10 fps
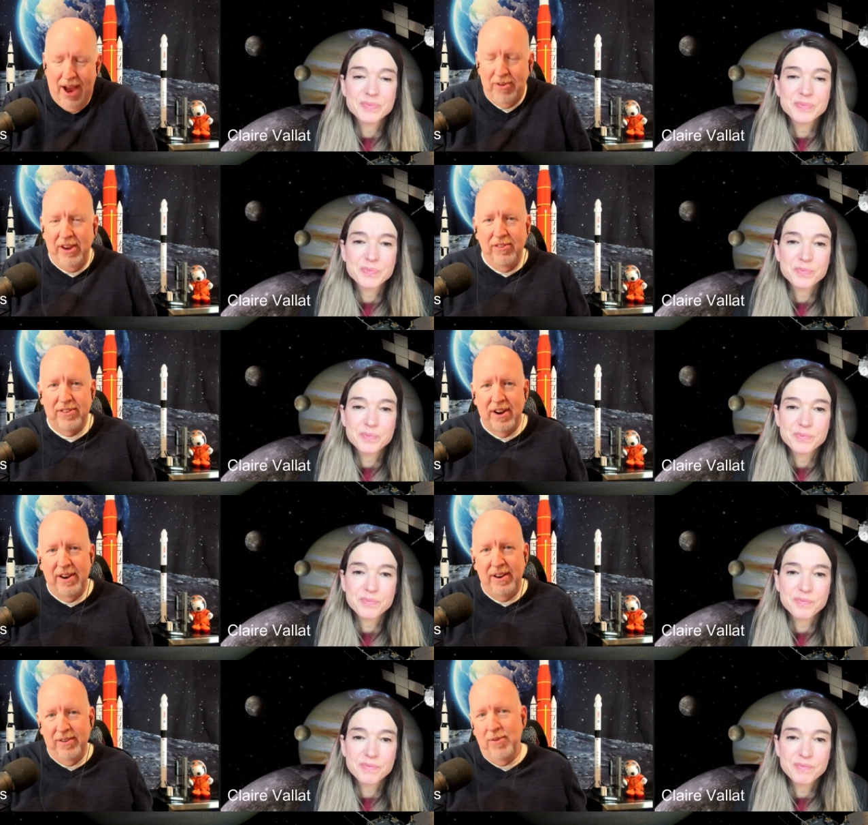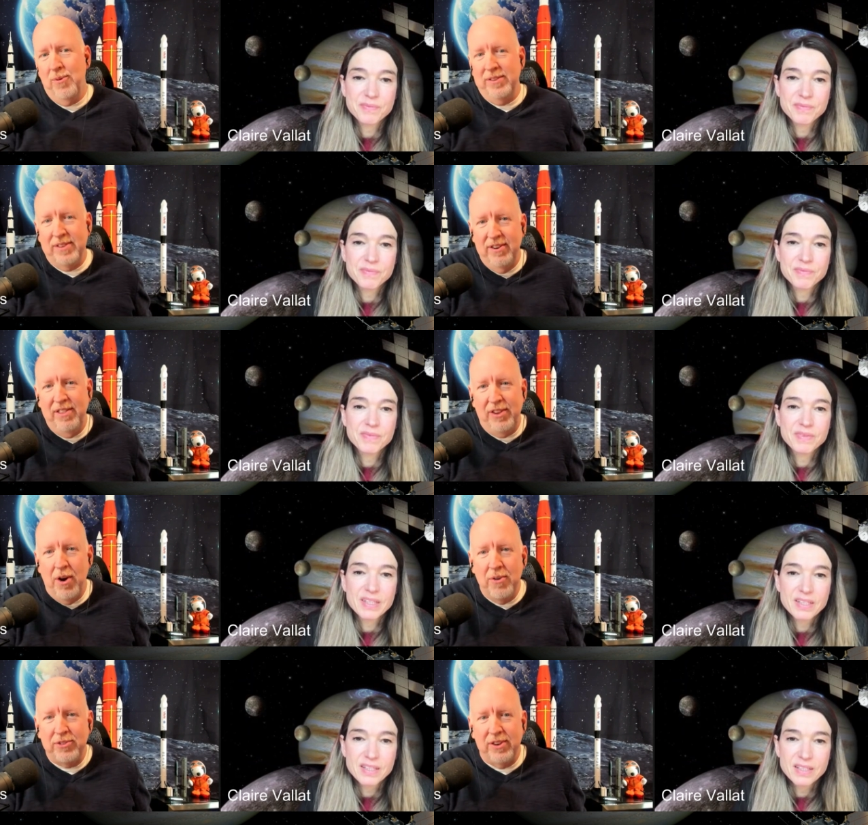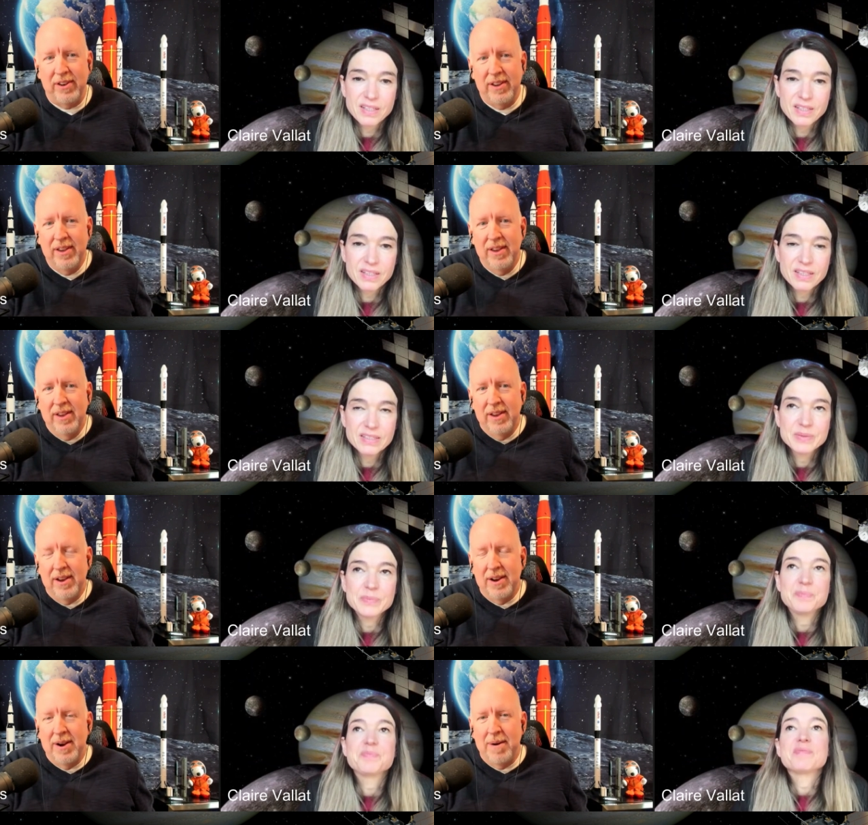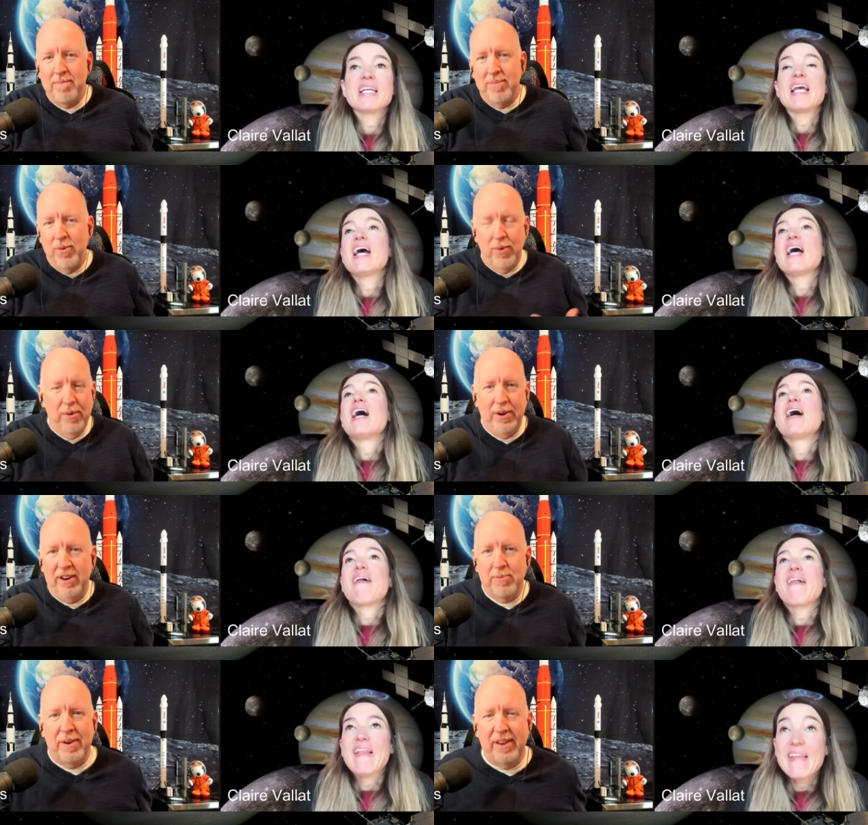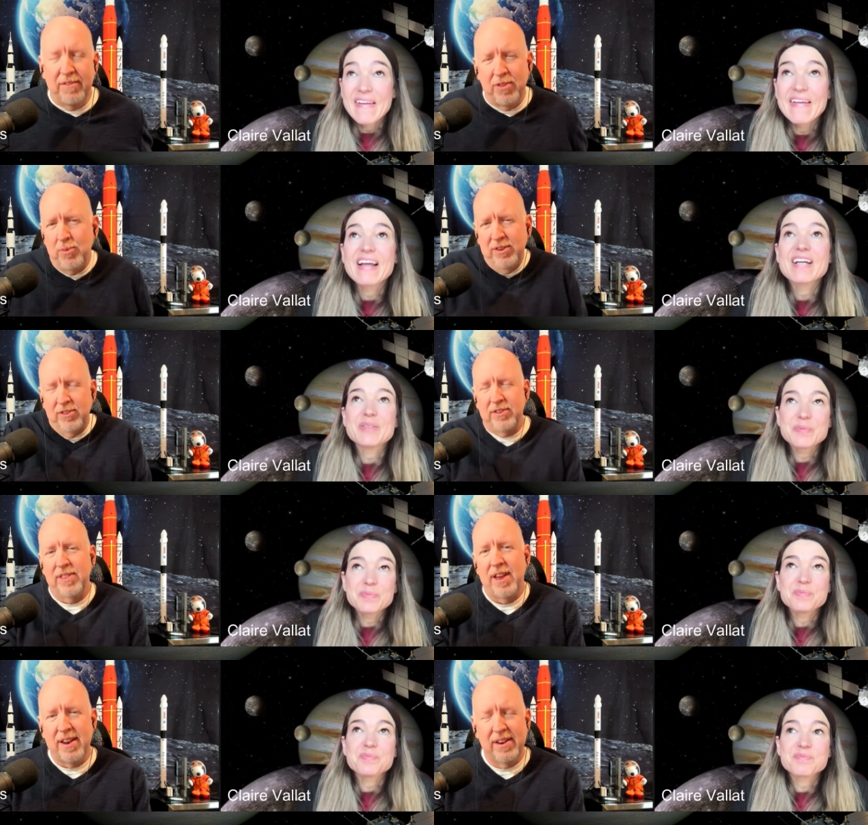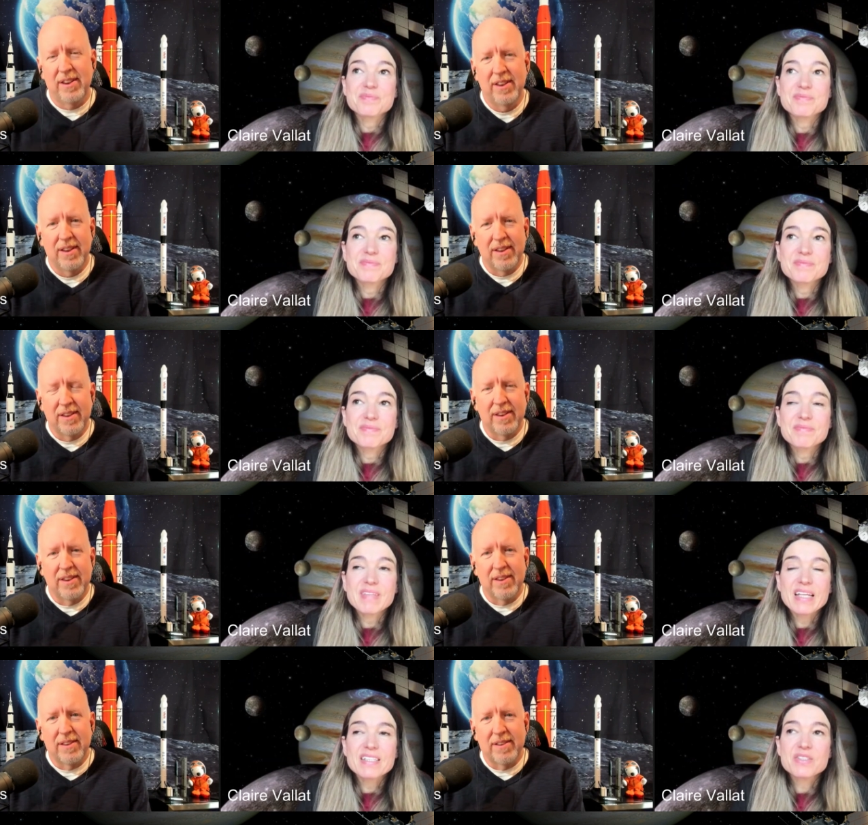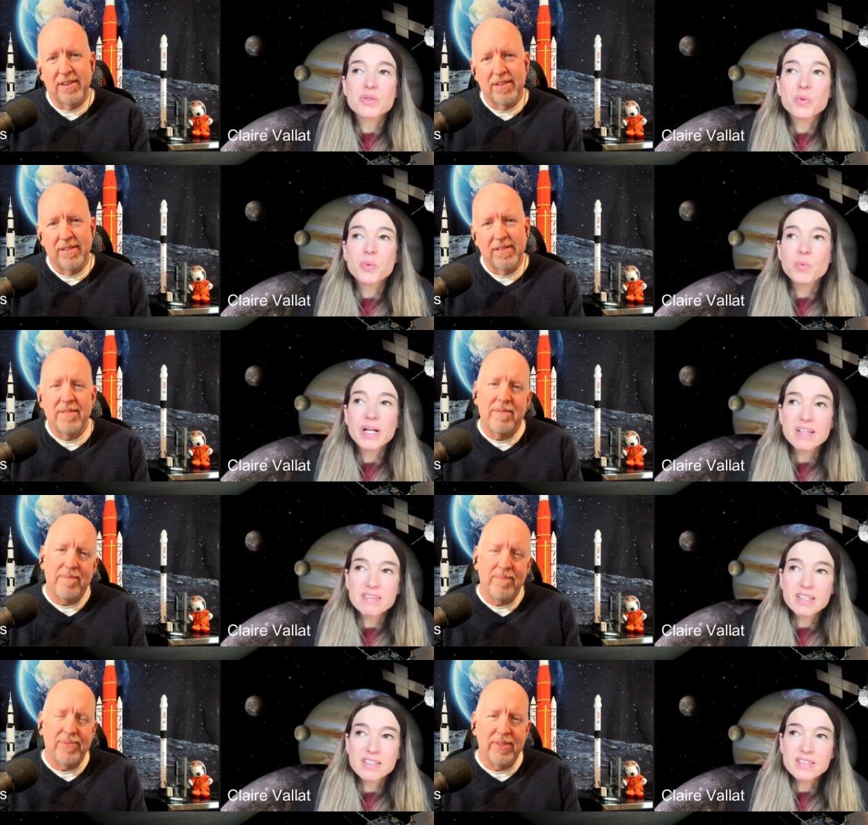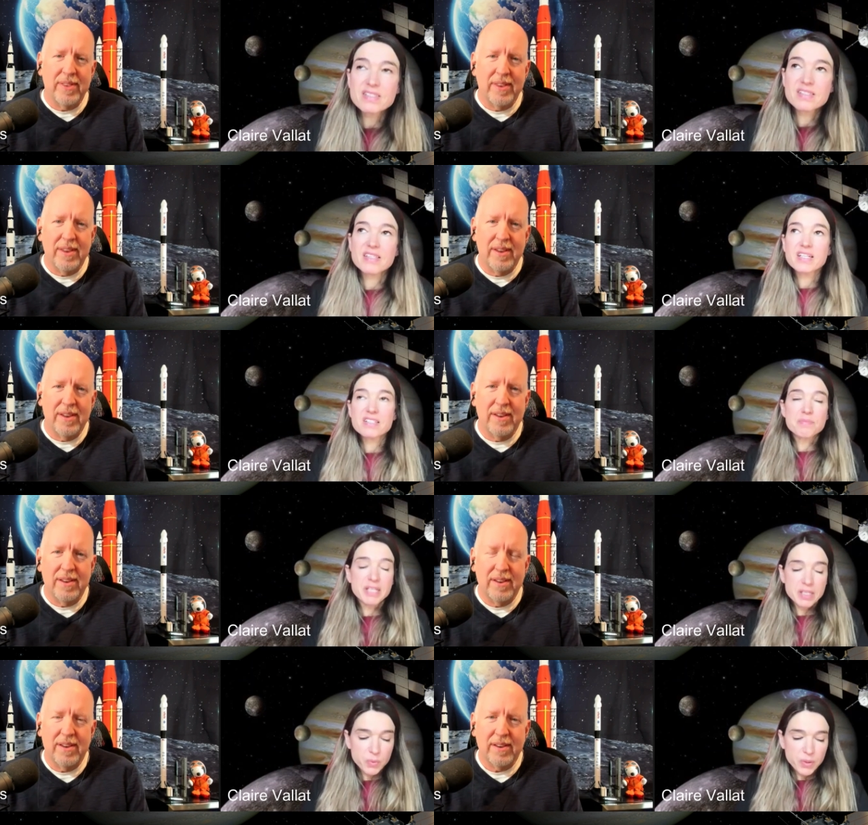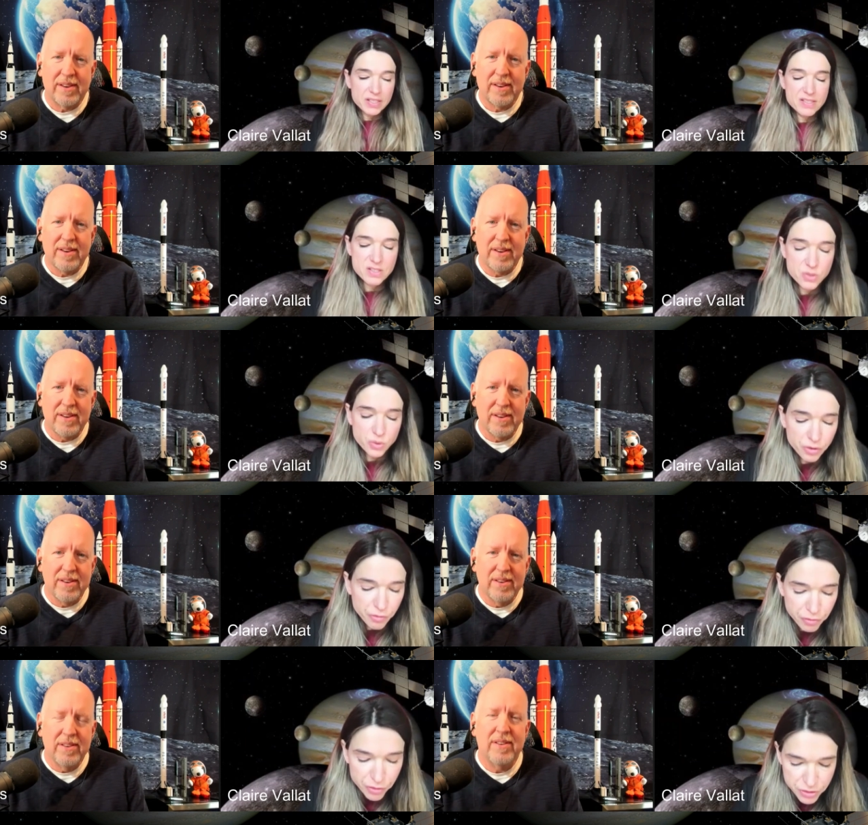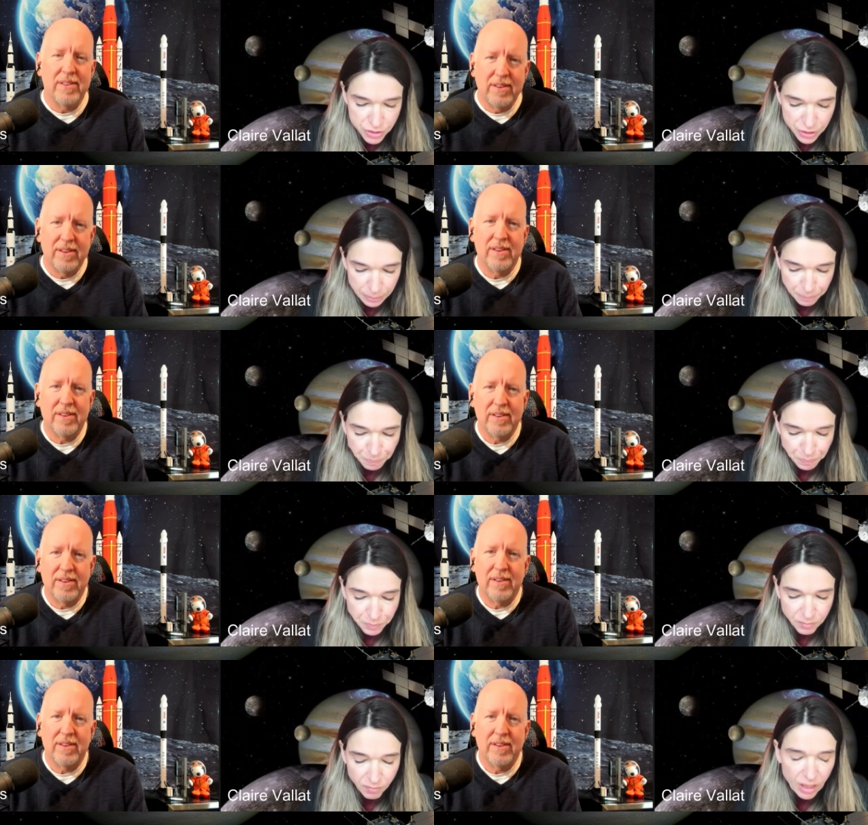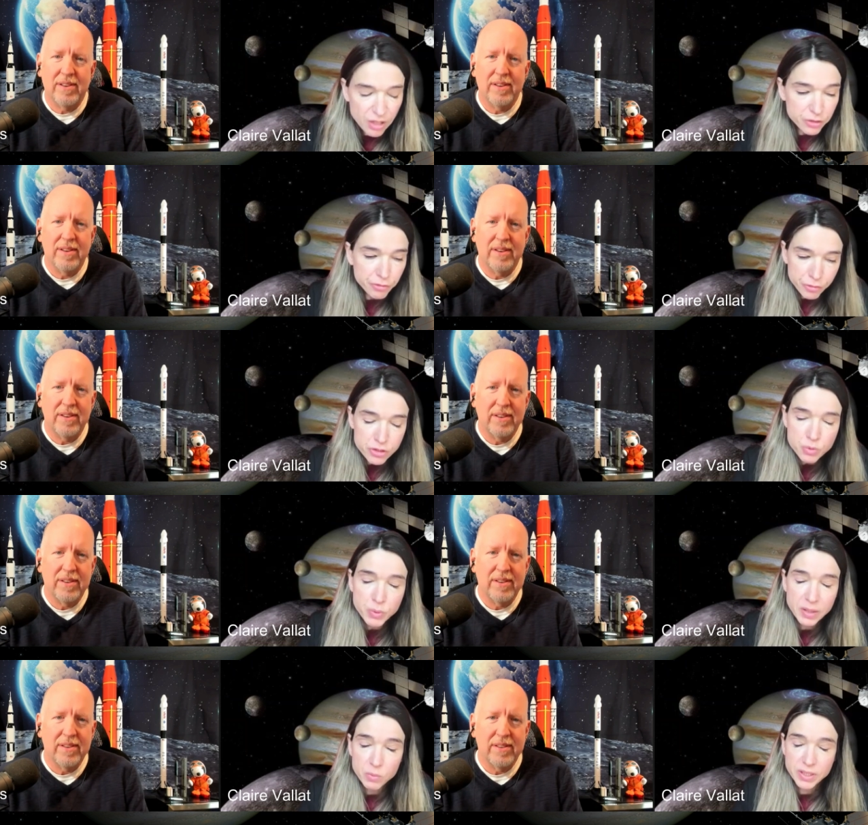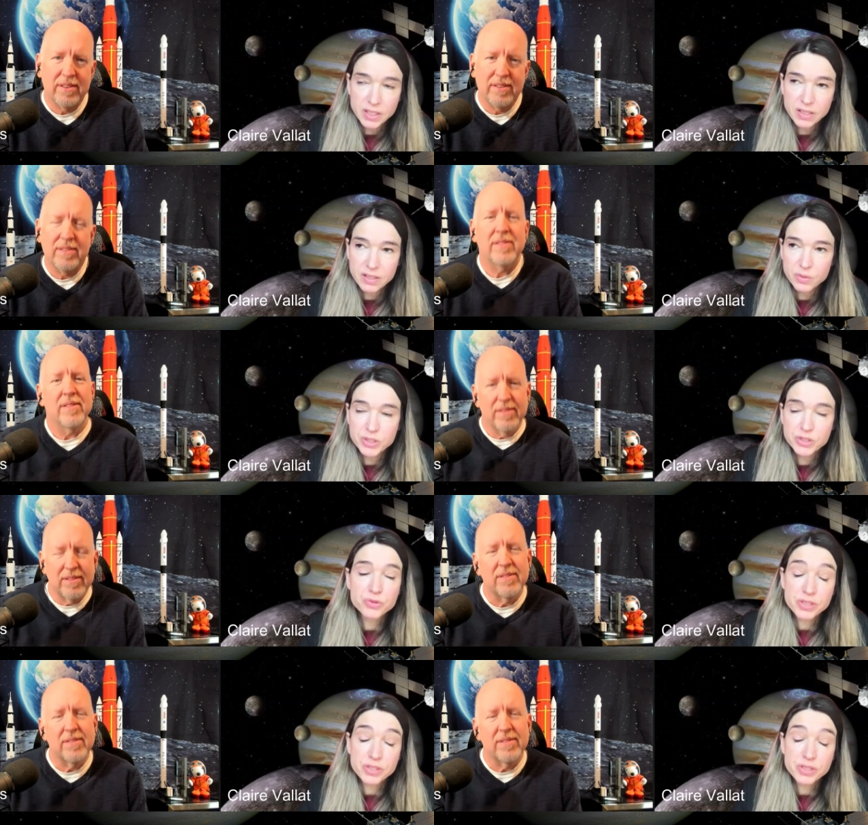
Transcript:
Speaker 1: can you study what's underneath the ocean? What would you expect to get from the research in that?
Speaker 2: So, well, there's many ways. So the first way we do to